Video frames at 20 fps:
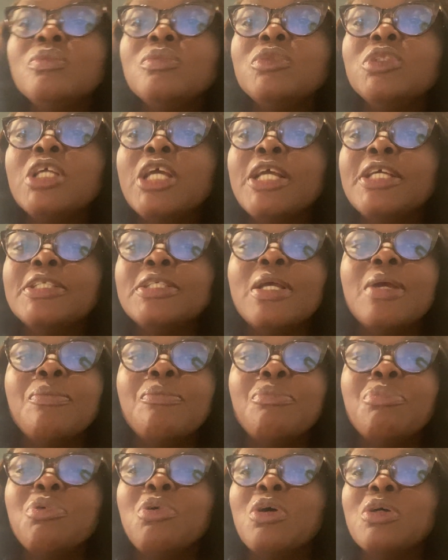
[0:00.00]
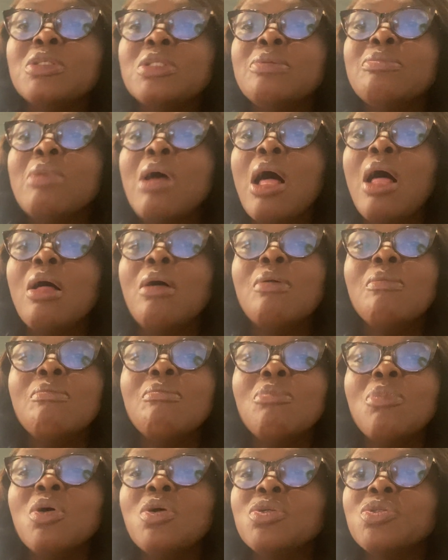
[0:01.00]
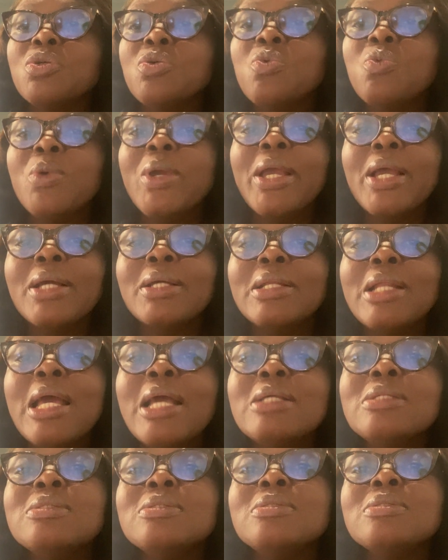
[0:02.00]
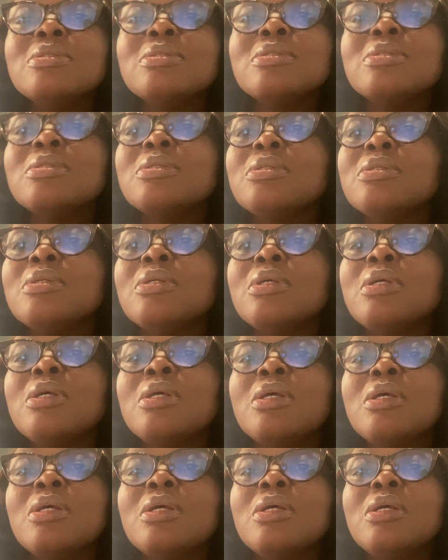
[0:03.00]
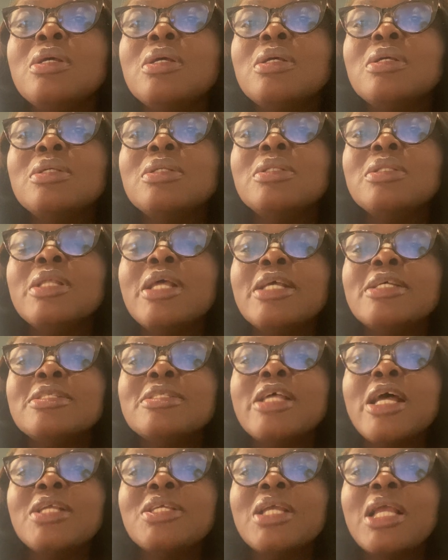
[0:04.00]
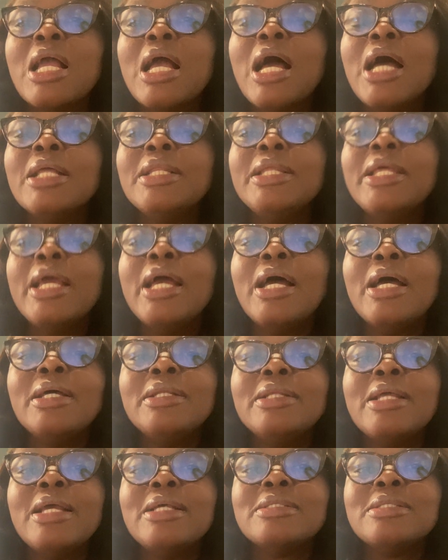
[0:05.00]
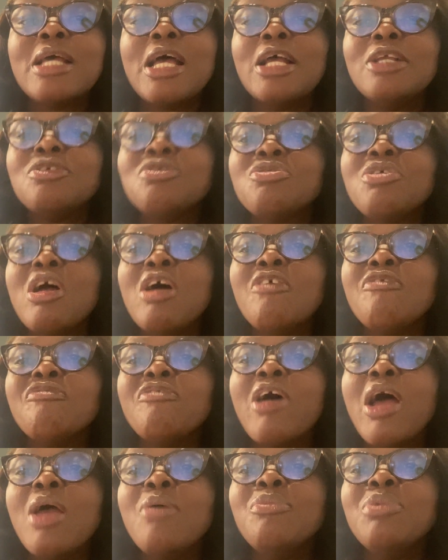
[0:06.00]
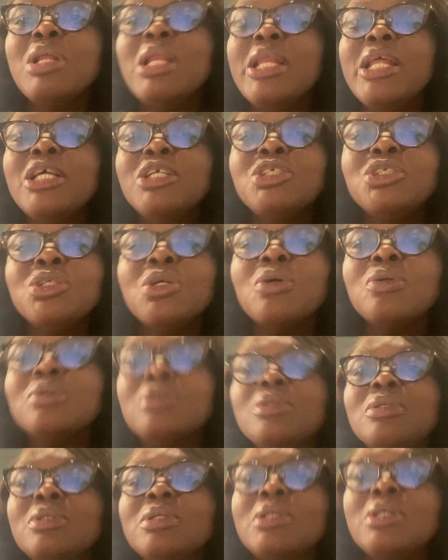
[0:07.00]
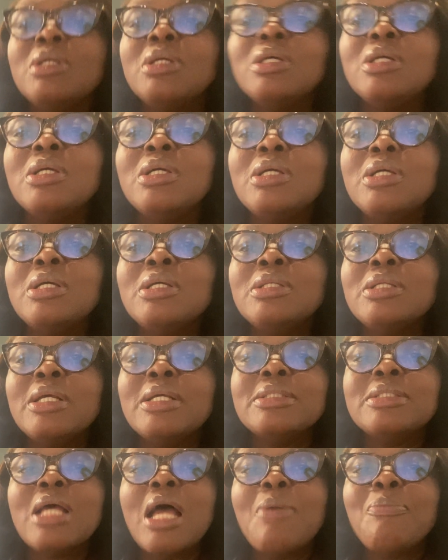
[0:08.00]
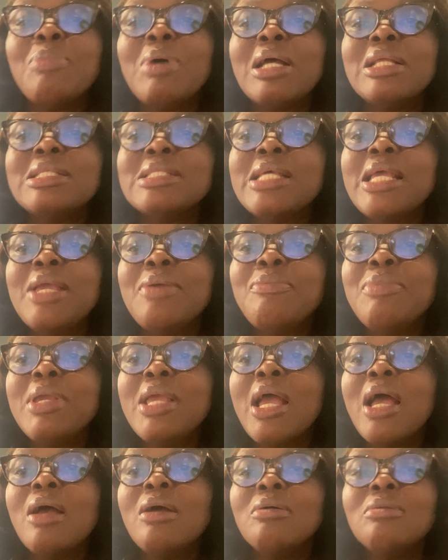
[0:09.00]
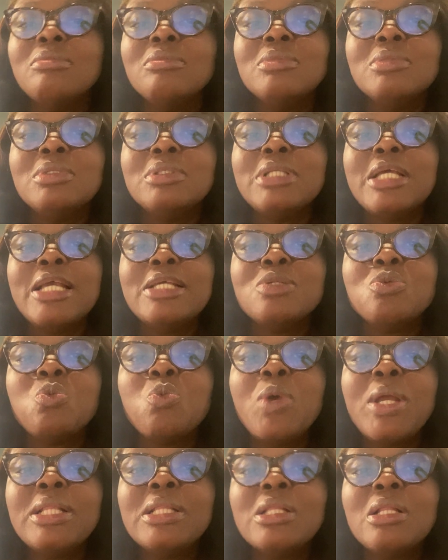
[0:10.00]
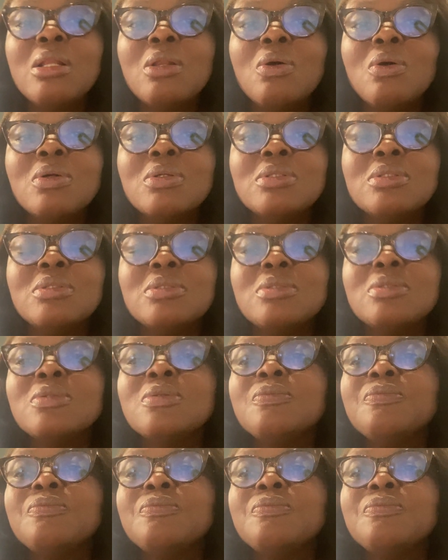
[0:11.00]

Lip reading: There is proximal muscle weakness, there is tachycardia, there is atrial fibrillation, there is hyperthermia, there is weight loss.